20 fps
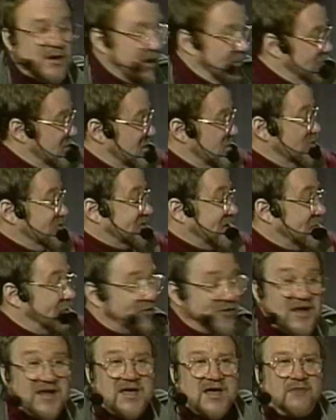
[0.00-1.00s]
using
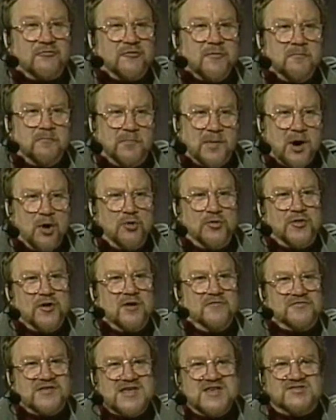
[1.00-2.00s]
thinking from both
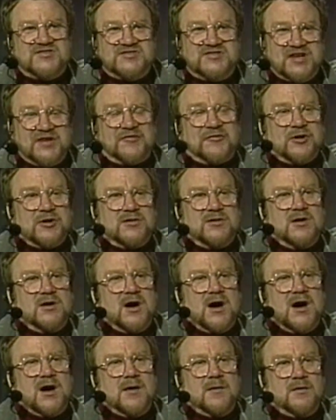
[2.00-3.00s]
of these different
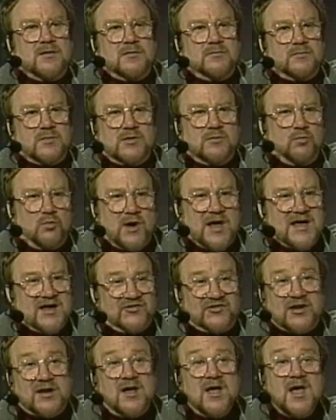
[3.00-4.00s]

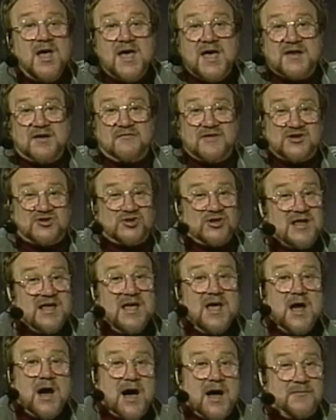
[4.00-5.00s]
ways, and eventually,
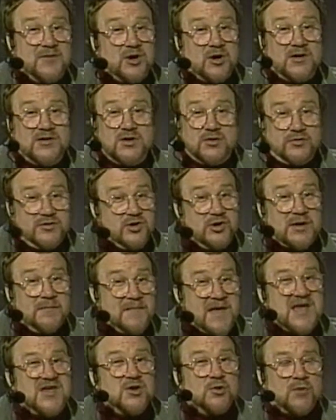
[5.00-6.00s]
you can
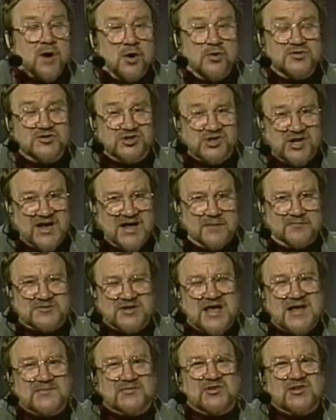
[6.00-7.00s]
make your own jam
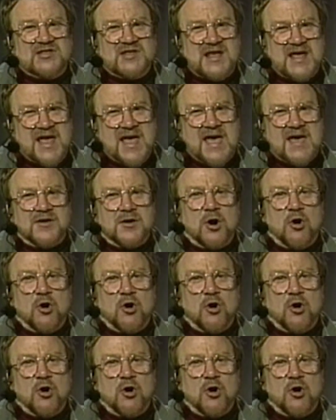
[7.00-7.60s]
tapes in the end.